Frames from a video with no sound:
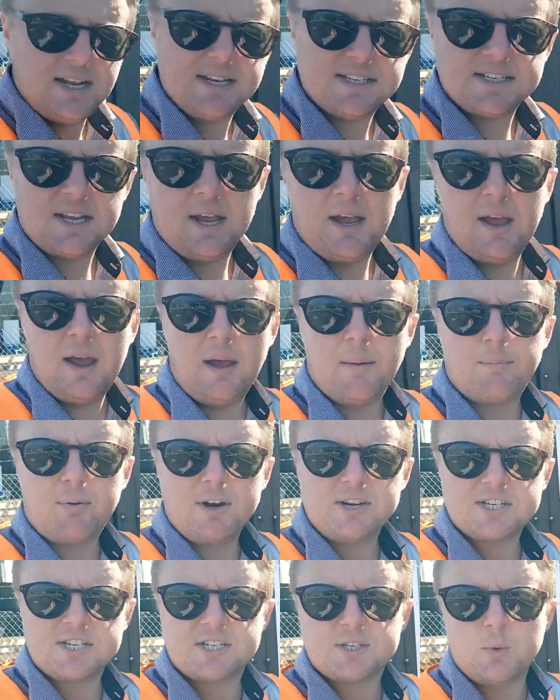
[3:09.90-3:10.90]
is a
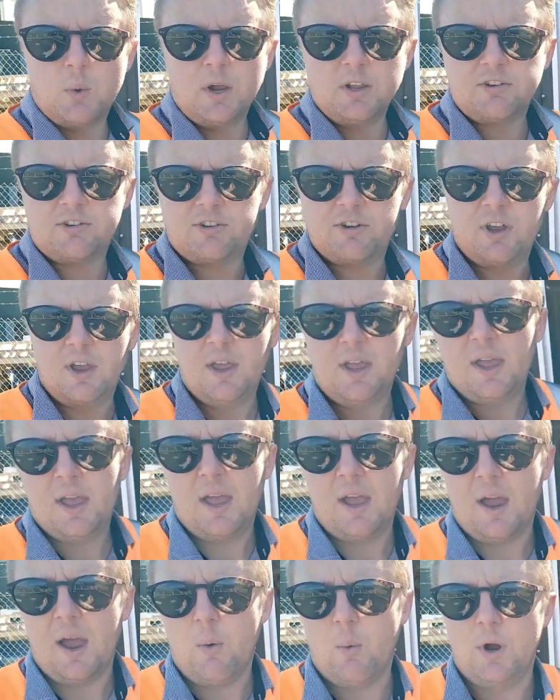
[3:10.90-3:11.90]
pressure switch
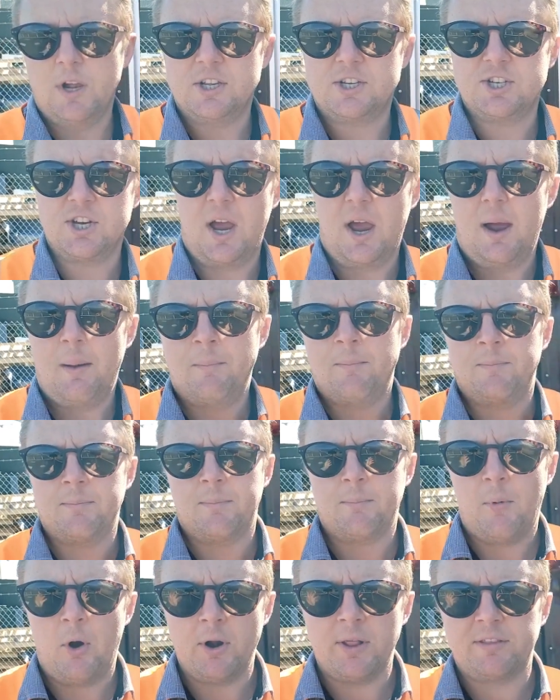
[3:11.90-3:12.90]
which
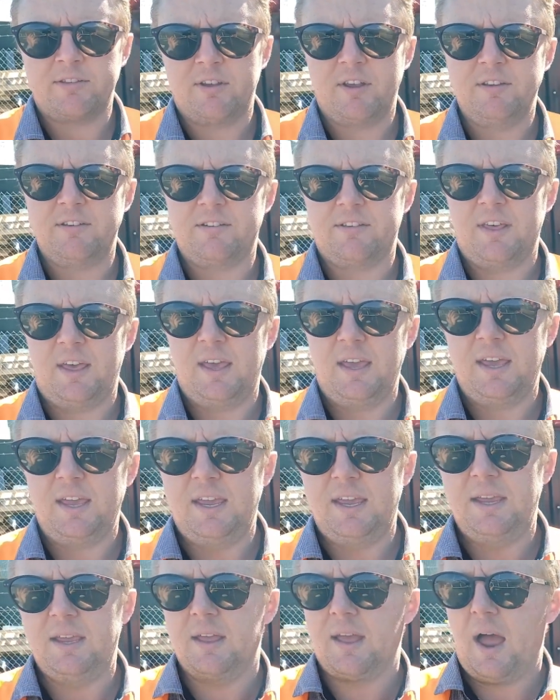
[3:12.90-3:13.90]
monitors
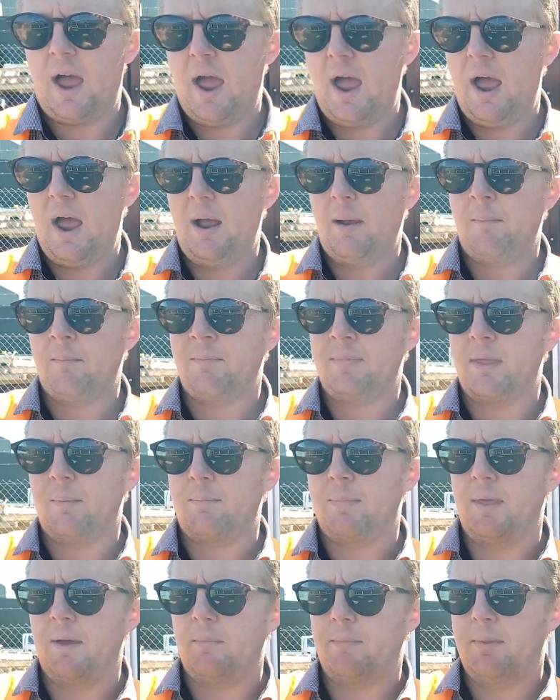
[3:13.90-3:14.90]
the
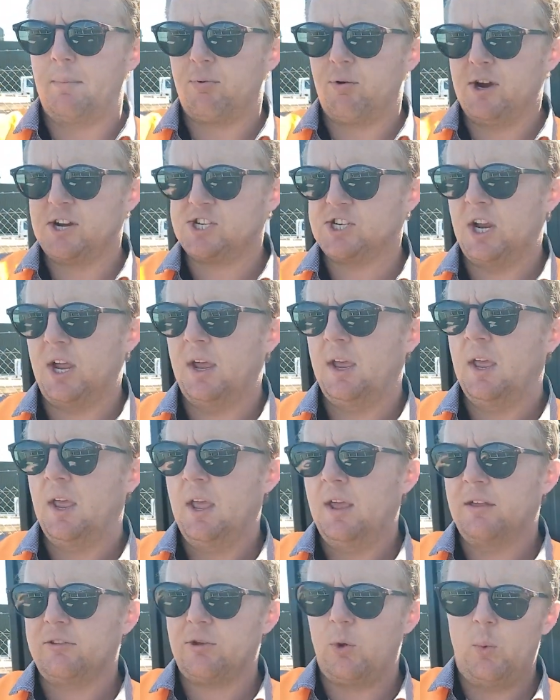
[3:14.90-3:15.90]
pressure.
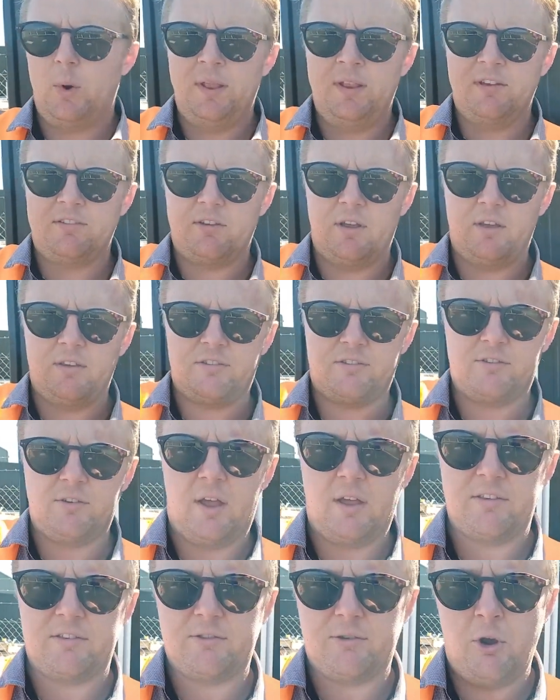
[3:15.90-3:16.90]
So when there's a
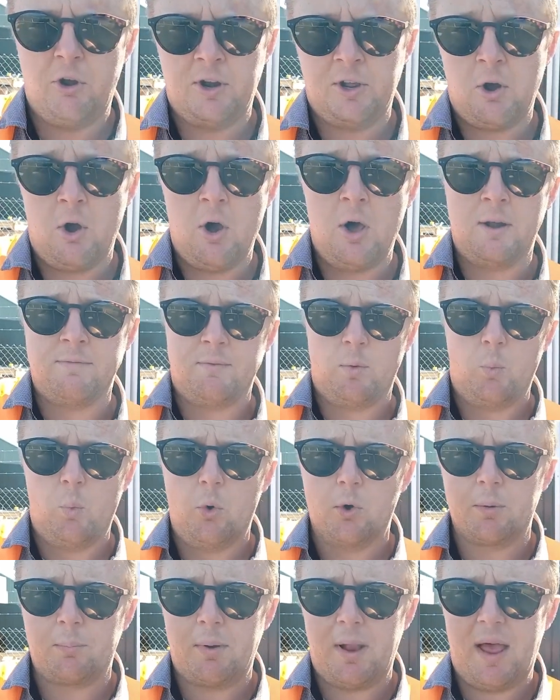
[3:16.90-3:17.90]
turning on of a
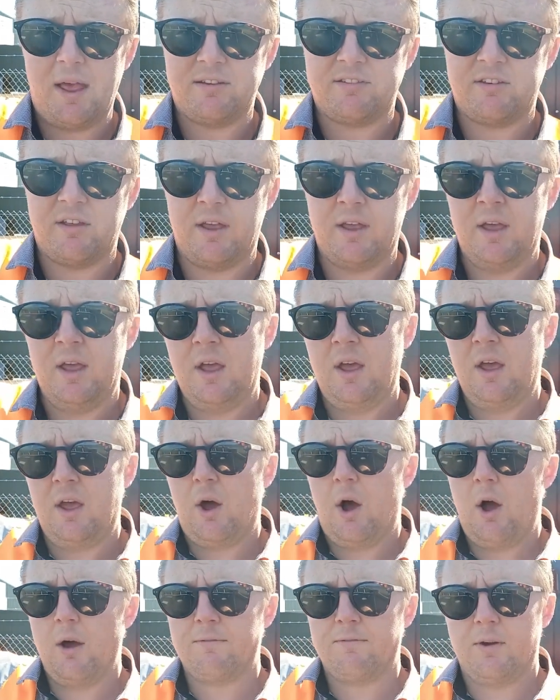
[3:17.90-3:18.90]
water blaster
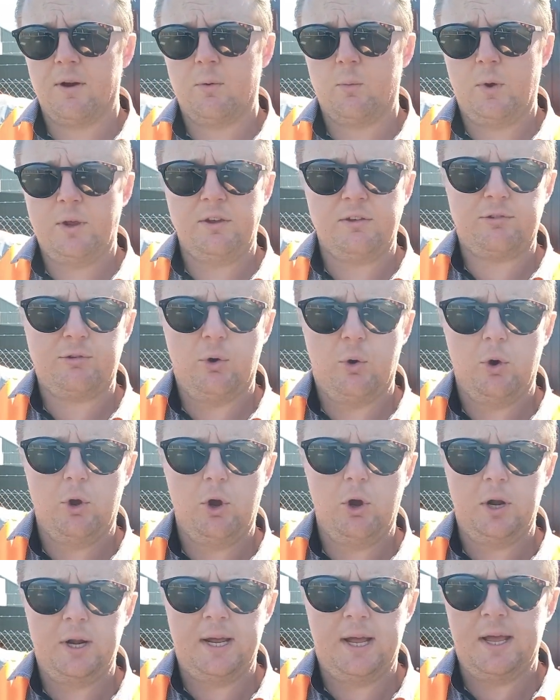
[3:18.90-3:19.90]
over where you saw
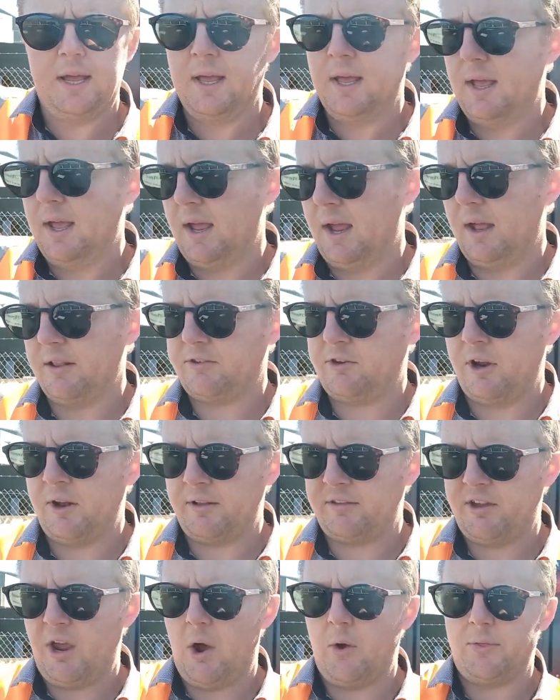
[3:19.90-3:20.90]
earlier, it's going
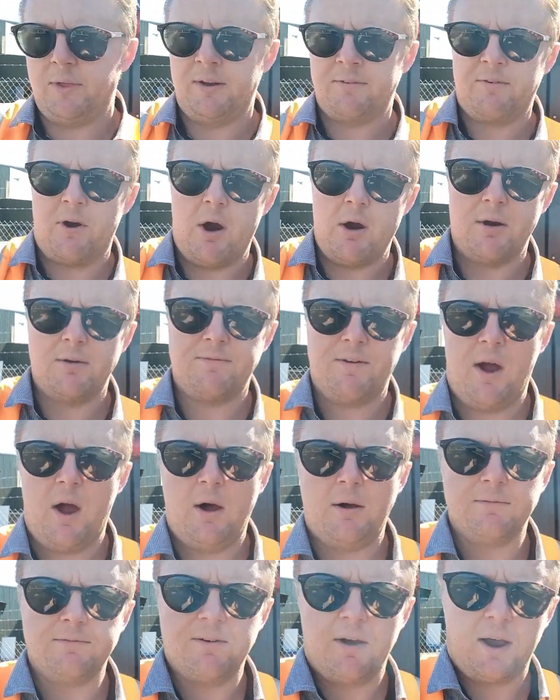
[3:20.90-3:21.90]
to tell the Enviro
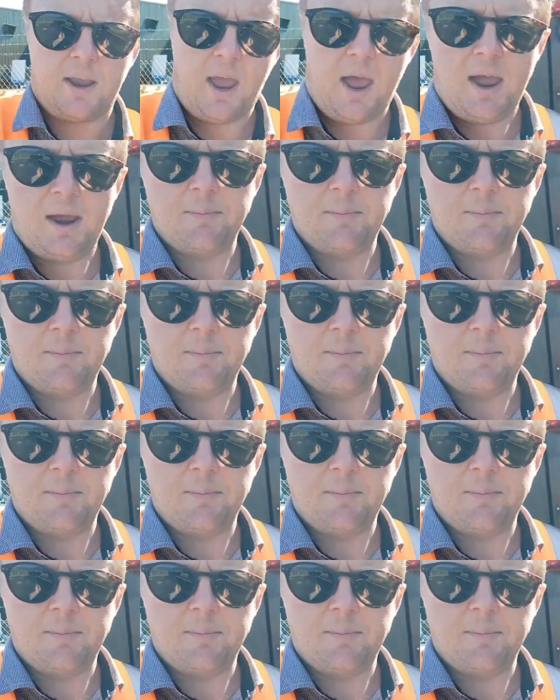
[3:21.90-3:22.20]
valve, okay,